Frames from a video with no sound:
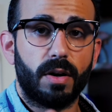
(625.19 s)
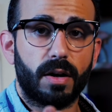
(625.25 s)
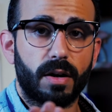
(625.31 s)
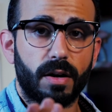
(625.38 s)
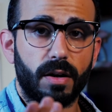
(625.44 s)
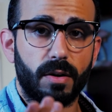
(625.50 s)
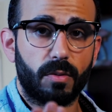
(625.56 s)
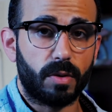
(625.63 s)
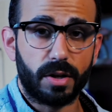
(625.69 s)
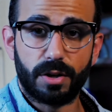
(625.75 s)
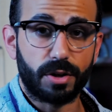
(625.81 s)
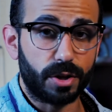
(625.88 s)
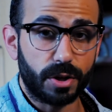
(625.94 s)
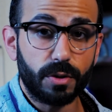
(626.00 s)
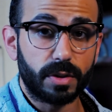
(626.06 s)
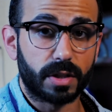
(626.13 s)
what
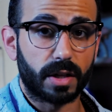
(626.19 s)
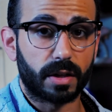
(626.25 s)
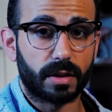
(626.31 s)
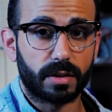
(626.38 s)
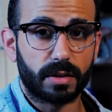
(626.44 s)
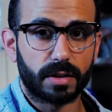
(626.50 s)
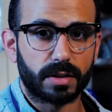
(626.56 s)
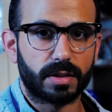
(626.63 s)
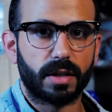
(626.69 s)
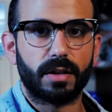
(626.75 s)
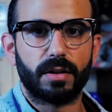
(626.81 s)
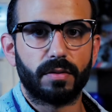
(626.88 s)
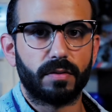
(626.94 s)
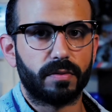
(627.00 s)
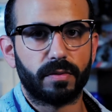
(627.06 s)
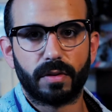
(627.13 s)
you're using,
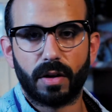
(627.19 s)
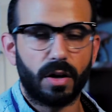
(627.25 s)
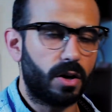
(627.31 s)
instead of,